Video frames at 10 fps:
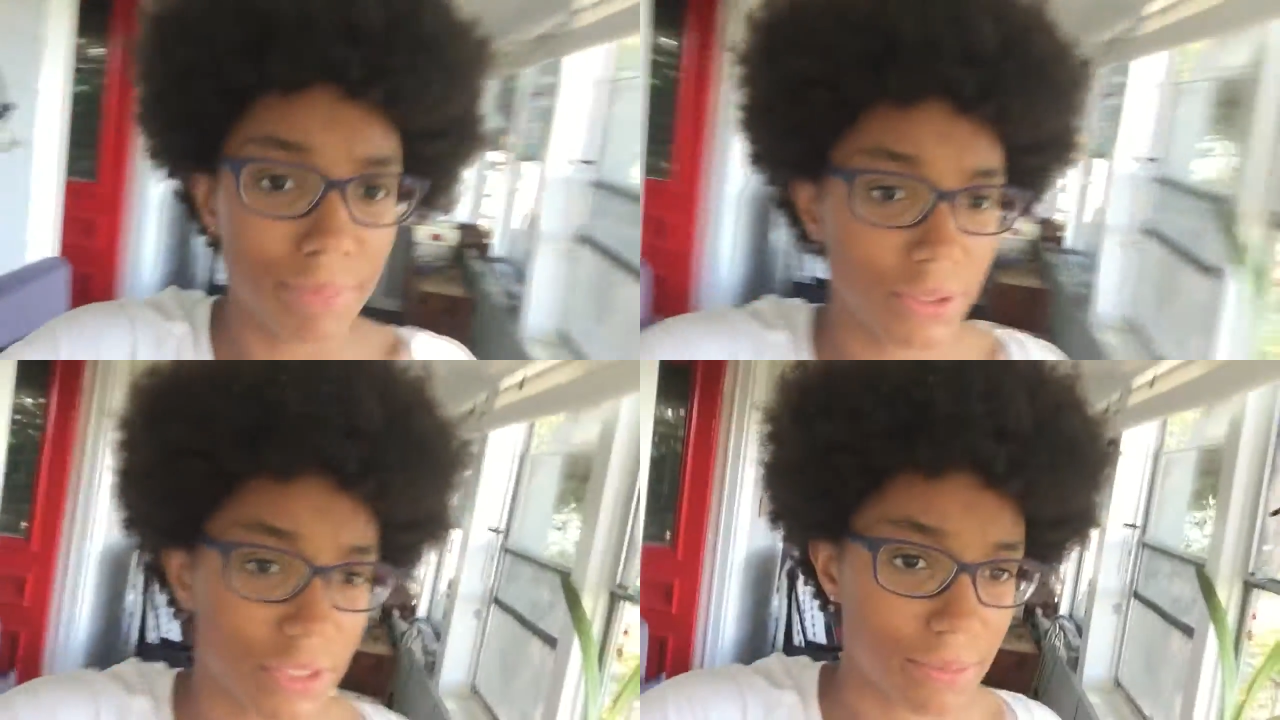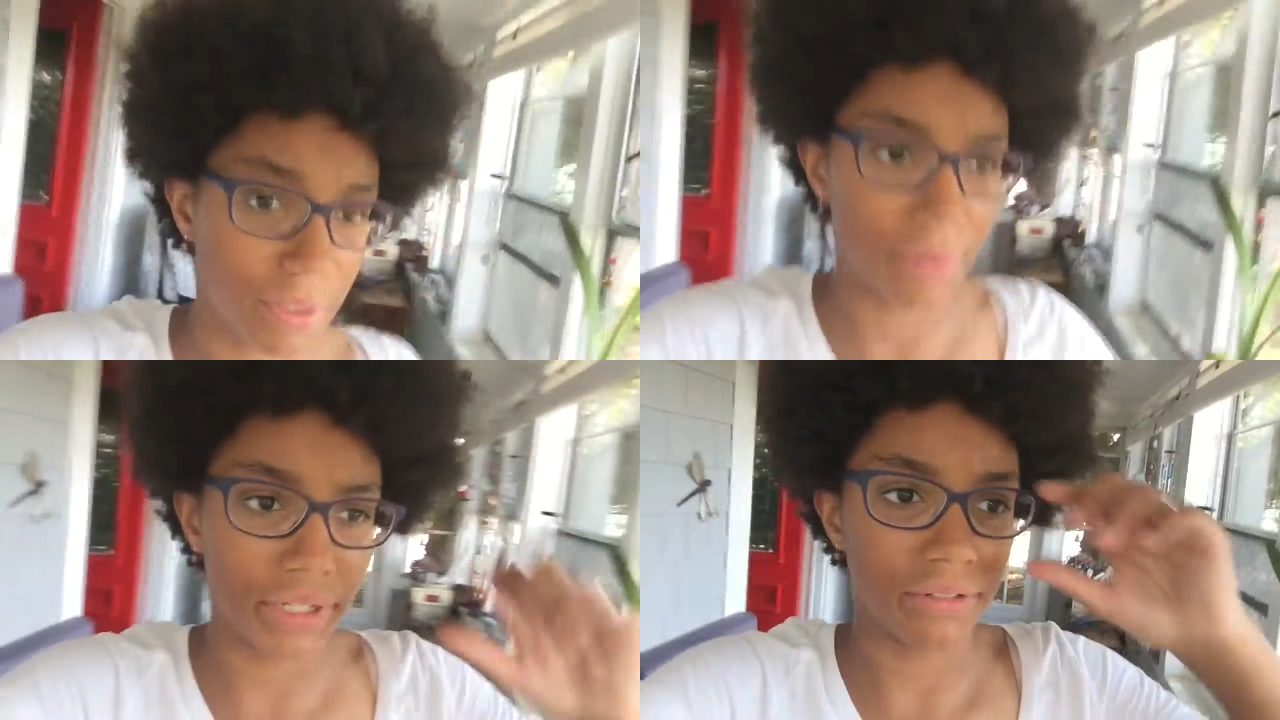build it
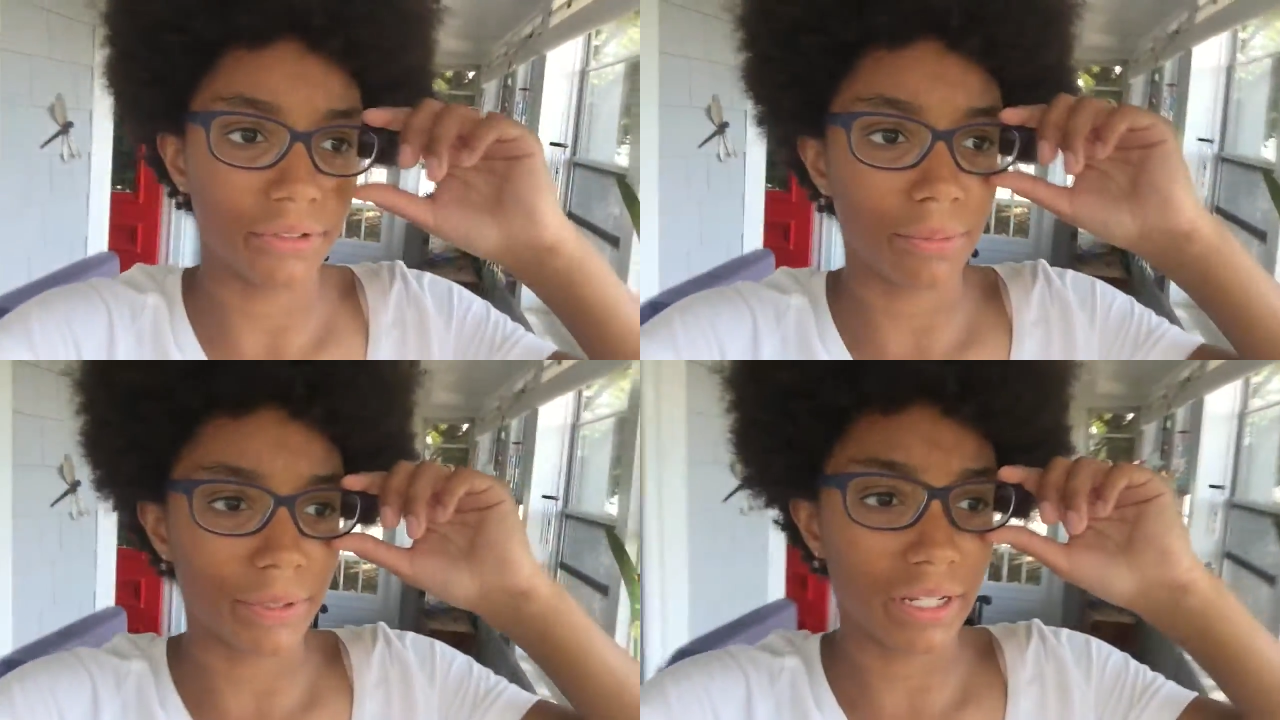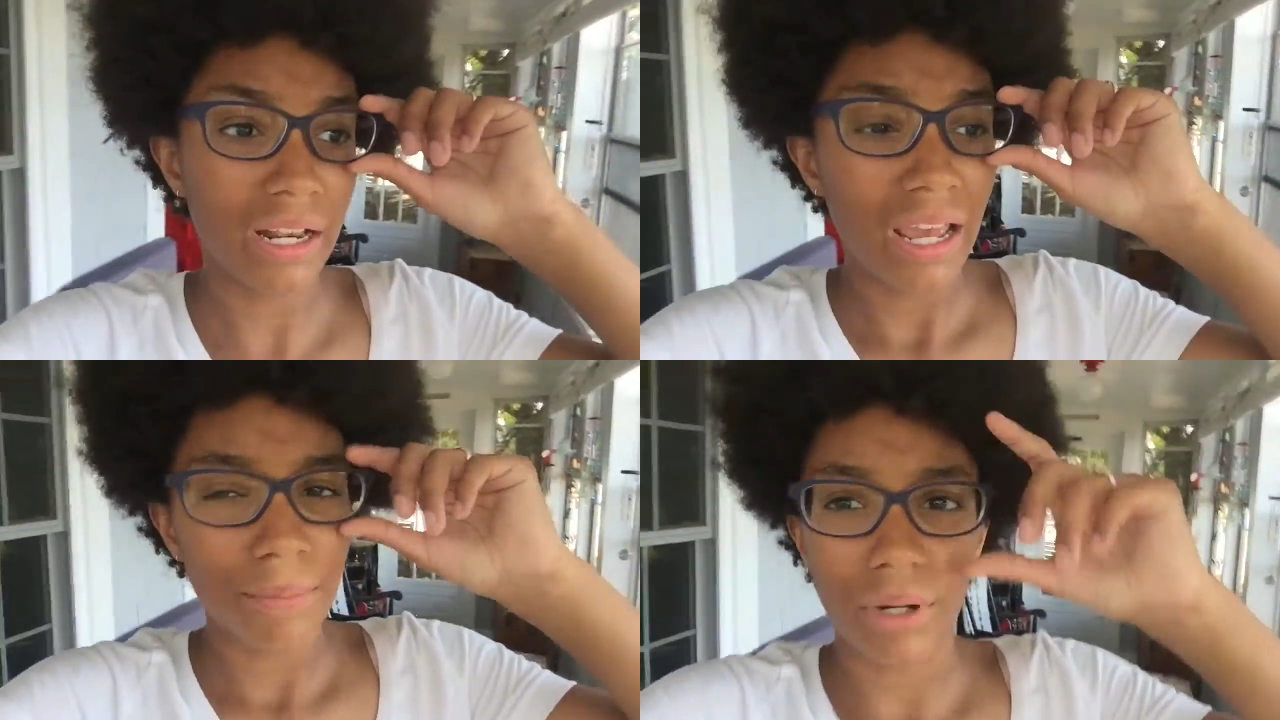probably in a little bit.
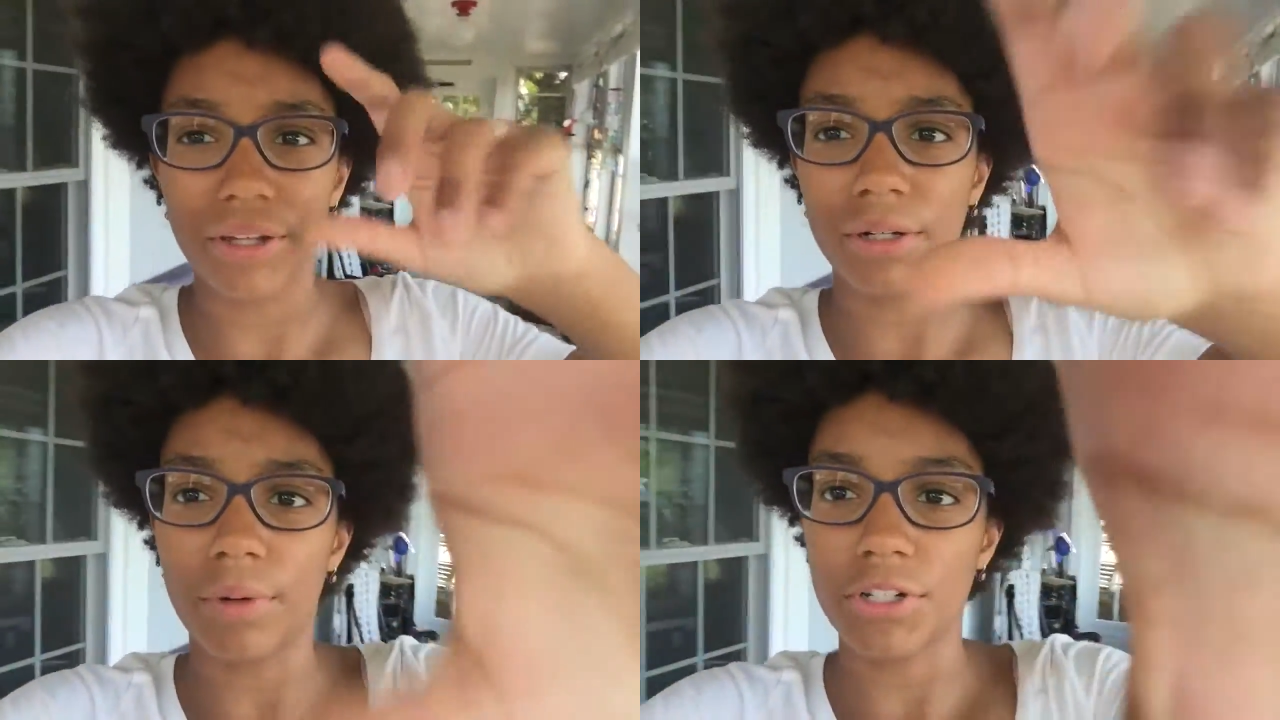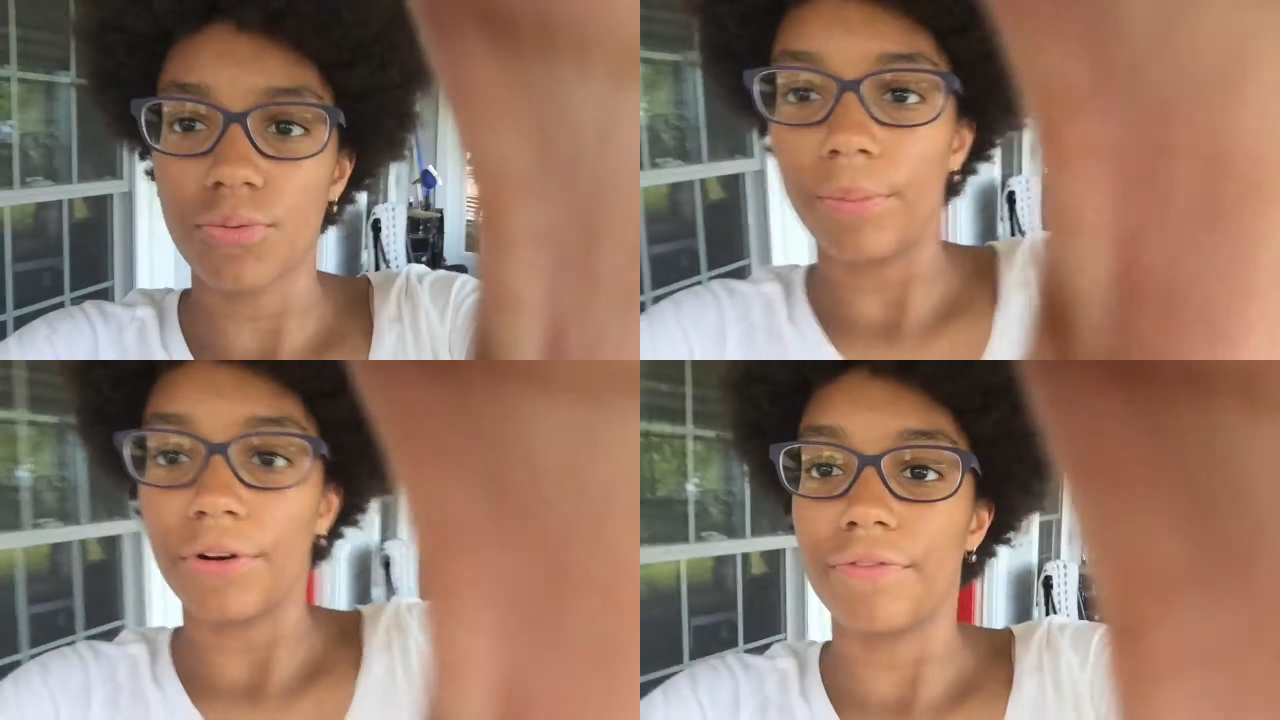Probably going to watch
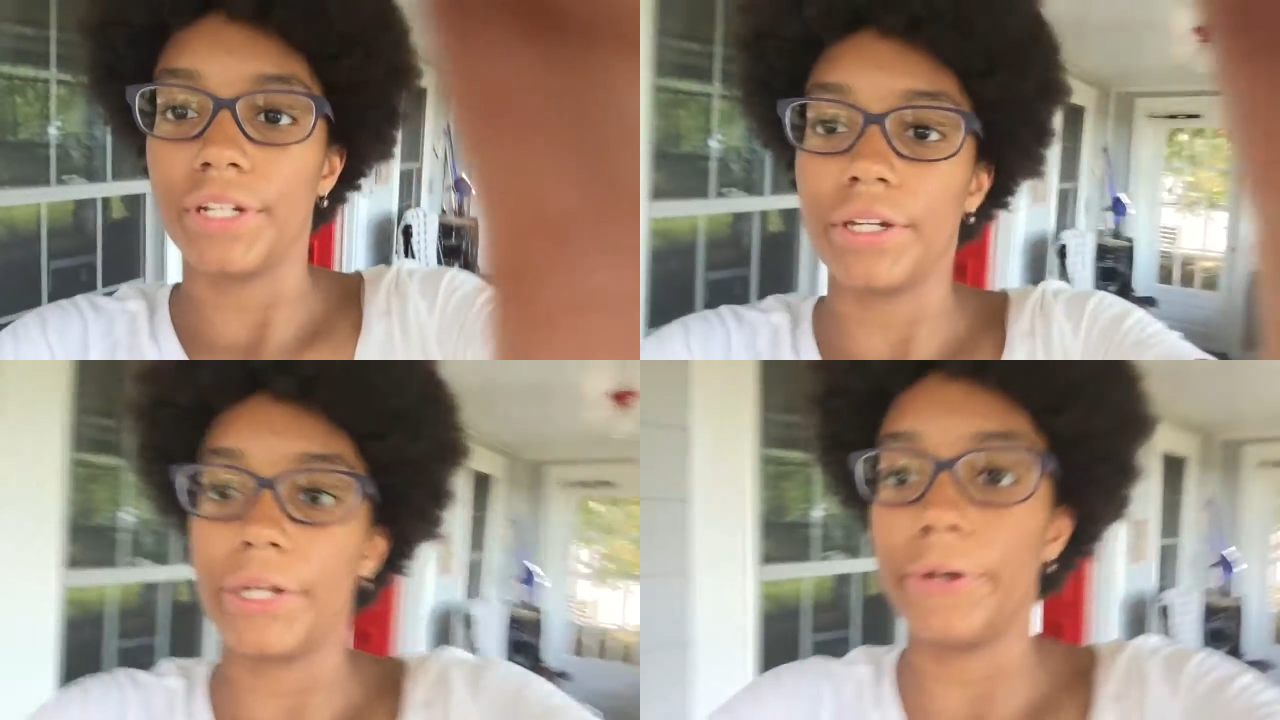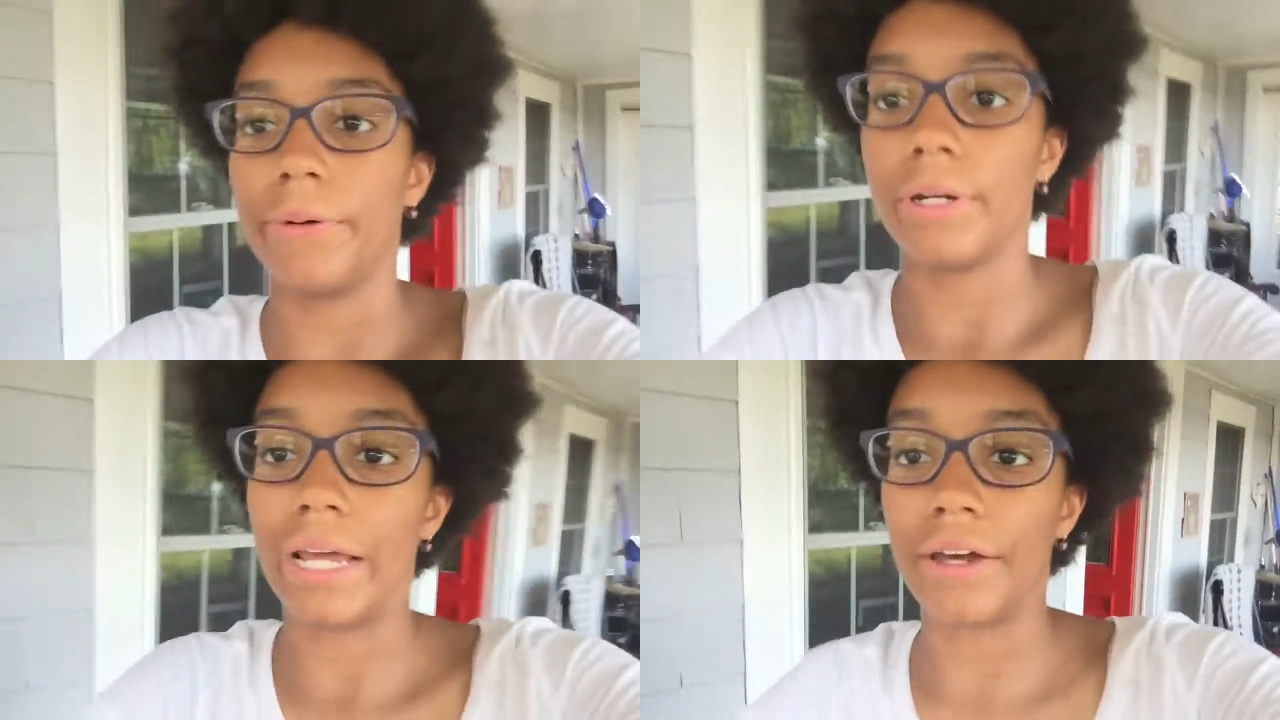one more video
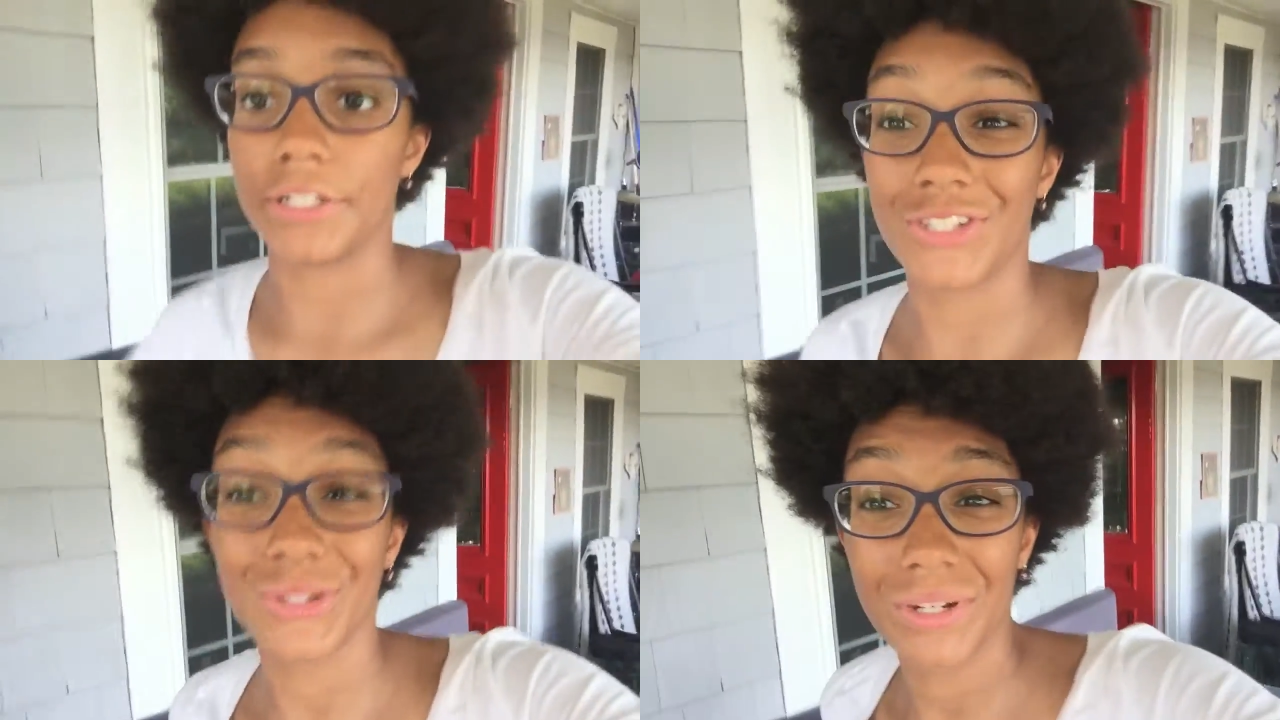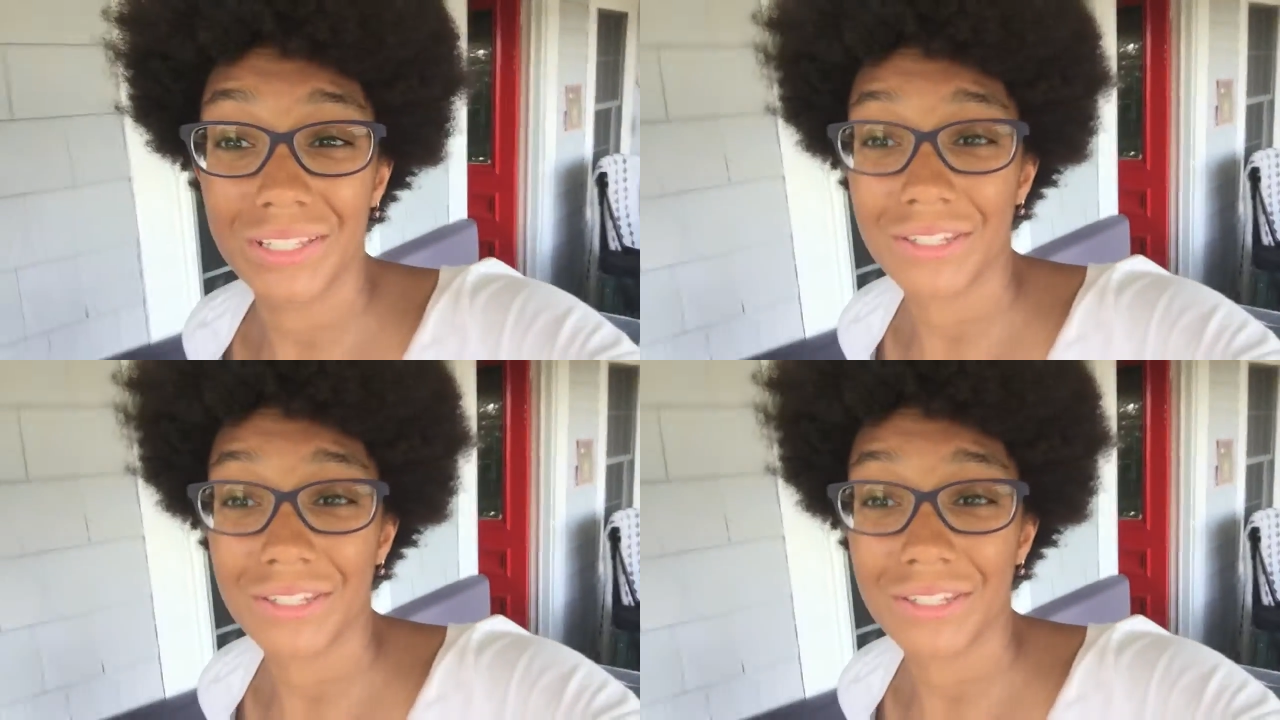on how to do it,